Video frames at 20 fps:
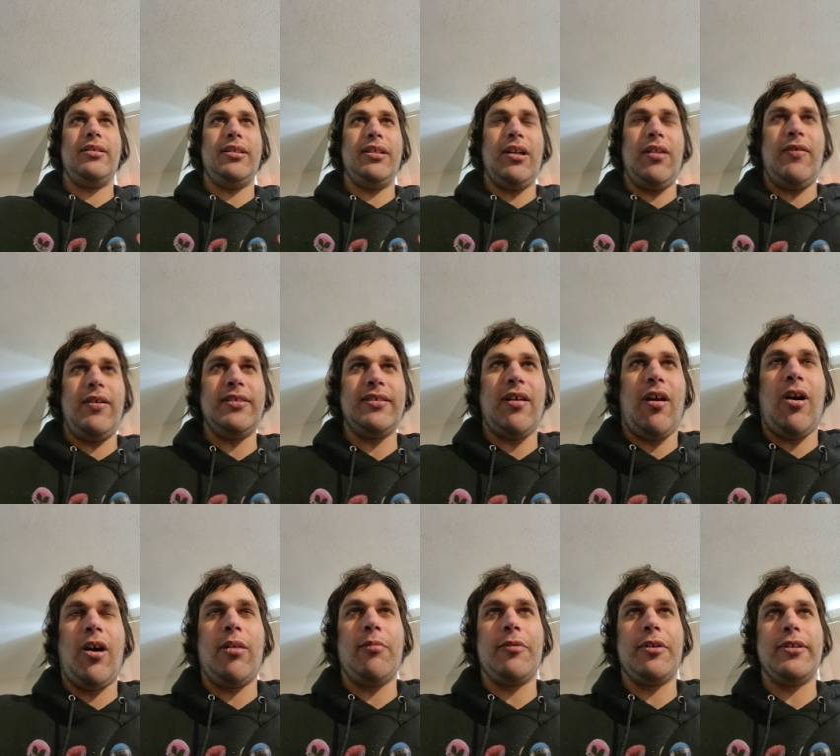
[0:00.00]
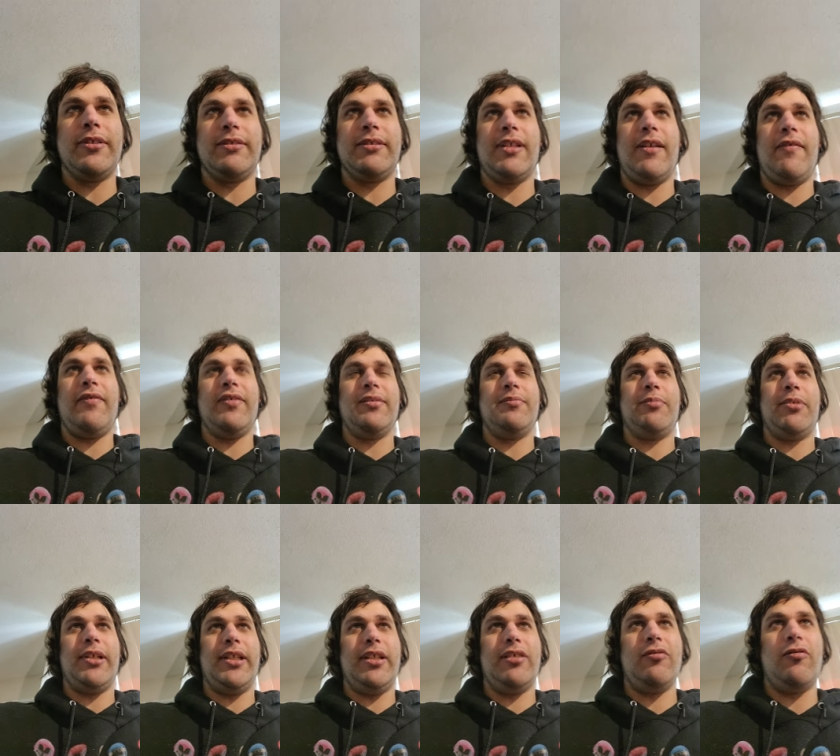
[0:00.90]
you know his armor and stuff is
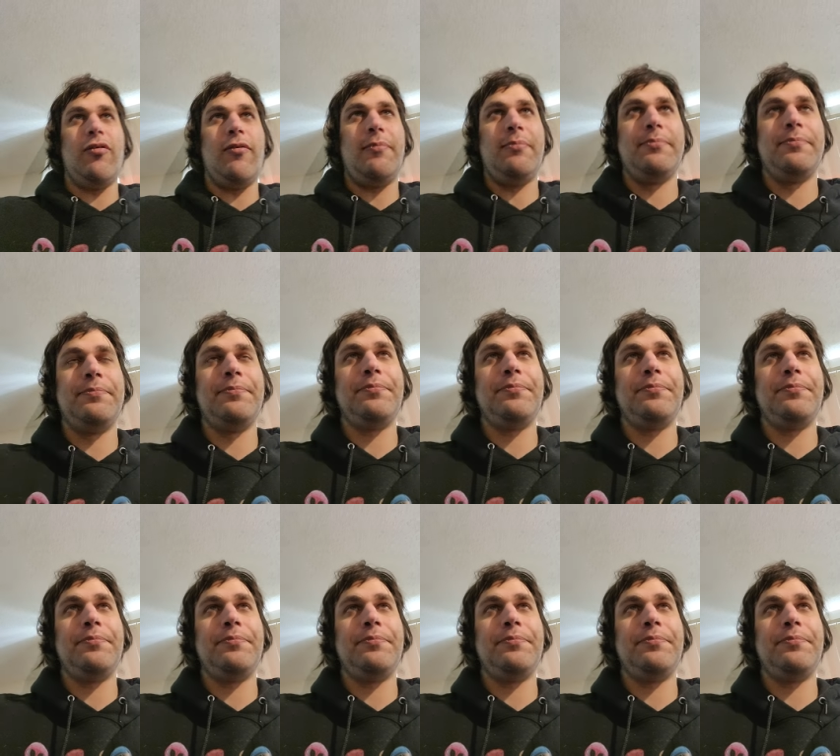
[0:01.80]
pretty cool.